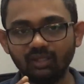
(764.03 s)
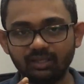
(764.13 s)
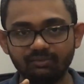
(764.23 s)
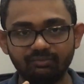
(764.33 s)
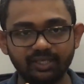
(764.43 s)

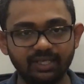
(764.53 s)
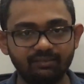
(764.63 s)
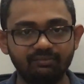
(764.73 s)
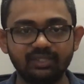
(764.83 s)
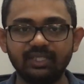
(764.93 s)

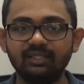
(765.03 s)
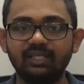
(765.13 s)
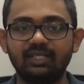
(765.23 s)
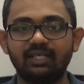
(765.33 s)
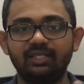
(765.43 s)
everything
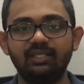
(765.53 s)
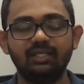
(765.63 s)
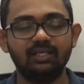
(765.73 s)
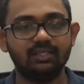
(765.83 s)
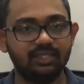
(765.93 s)
that I
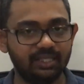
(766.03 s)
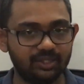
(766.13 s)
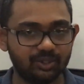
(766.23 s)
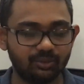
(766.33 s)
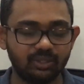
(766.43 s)

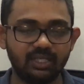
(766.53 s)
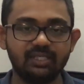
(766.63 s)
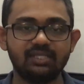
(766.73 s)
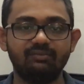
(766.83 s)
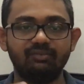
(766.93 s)
teach you
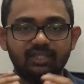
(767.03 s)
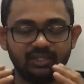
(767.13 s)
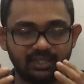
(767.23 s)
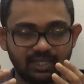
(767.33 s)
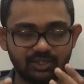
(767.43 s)
guys,
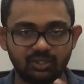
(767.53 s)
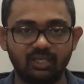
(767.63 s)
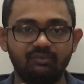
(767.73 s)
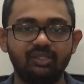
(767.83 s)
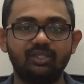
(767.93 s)
everything that I
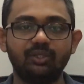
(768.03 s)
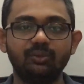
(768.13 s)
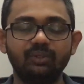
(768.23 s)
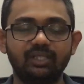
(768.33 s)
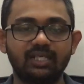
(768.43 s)
share with
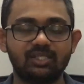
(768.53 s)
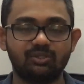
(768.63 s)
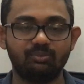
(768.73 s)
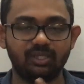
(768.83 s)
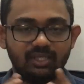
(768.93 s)
you, it has
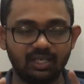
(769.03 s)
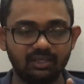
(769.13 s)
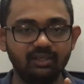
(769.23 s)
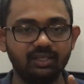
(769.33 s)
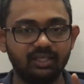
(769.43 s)
to be
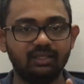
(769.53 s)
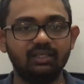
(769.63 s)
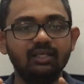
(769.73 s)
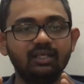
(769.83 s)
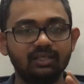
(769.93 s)
done in
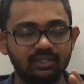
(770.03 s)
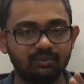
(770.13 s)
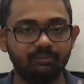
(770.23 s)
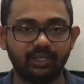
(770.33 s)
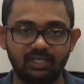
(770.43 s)
a
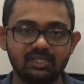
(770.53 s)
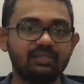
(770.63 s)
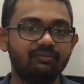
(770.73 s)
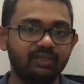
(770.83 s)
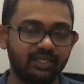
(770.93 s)

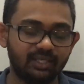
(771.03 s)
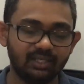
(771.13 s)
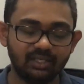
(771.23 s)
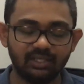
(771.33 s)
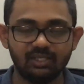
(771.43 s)
comprehensive way.
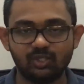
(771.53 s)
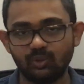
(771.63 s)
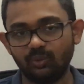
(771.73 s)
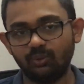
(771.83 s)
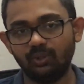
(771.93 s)

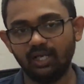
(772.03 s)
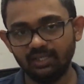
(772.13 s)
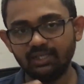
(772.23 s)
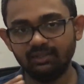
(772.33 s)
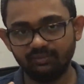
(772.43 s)
So
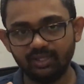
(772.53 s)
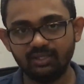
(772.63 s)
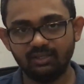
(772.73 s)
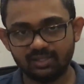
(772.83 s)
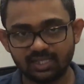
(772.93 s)
until
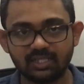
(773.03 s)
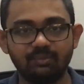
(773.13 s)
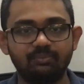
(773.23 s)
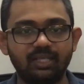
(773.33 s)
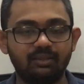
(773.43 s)
we set
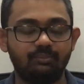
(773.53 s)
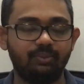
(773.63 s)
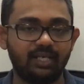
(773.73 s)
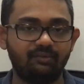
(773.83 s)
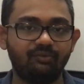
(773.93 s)
up that
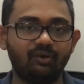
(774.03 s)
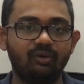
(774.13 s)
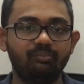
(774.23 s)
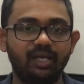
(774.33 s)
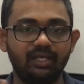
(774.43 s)

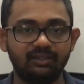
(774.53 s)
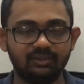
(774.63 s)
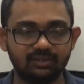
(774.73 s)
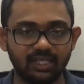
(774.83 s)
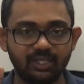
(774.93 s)
platform
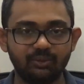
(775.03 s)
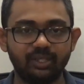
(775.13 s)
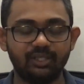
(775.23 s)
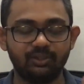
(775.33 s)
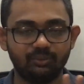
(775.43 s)
and try to
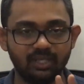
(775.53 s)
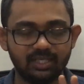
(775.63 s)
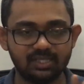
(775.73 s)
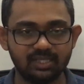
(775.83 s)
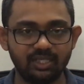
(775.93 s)
get you
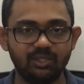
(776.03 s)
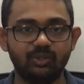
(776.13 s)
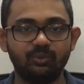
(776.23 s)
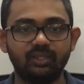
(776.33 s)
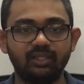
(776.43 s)
guys
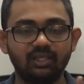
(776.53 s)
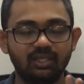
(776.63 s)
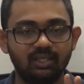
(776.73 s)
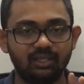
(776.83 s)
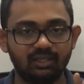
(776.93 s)
into
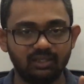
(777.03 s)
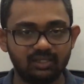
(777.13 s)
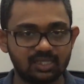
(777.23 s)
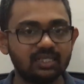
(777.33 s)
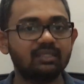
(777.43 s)
a
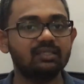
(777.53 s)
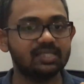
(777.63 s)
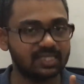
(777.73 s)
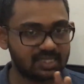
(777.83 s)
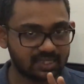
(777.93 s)
certain
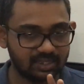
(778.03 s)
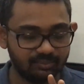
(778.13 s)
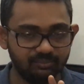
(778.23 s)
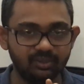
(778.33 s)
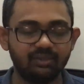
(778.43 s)

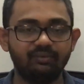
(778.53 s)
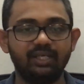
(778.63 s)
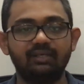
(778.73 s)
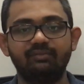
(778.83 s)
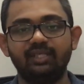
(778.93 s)
system
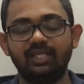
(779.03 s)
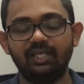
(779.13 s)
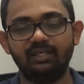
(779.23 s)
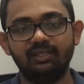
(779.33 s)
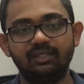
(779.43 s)
where we
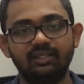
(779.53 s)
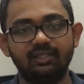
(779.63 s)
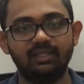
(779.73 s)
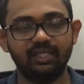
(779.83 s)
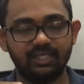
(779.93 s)
can
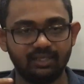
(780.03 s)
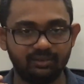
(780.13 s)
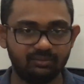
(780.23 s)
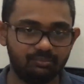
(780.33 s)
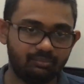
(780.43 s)
I
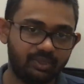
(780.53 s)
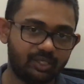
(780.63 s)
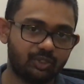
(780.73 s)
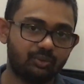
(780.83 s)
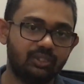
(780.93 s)
can
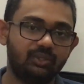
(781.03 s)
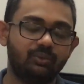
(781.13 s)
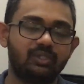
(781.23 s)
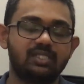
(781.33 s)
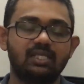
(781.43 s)
make sure the
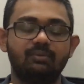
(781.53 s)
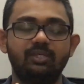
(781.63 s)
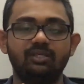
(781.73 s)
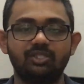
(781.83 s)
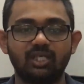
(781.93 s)
notes are
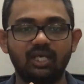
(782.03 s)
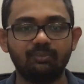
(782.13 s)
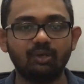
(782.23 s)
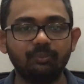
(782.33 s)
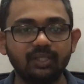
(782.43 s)
being shared
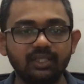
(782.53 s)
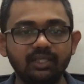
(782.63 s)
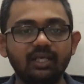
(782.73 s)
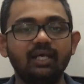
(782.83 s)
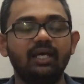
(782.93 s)

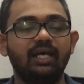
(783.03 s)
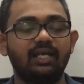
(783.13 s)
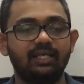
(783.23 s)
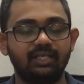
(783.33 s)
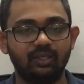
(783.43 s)
properly, and
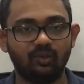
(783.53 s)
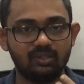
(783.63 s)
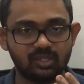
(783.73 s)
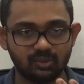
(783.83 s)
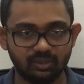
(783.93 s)
I can
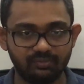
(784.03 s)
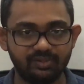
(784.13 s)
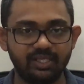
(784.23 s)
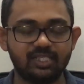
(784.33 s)
also give the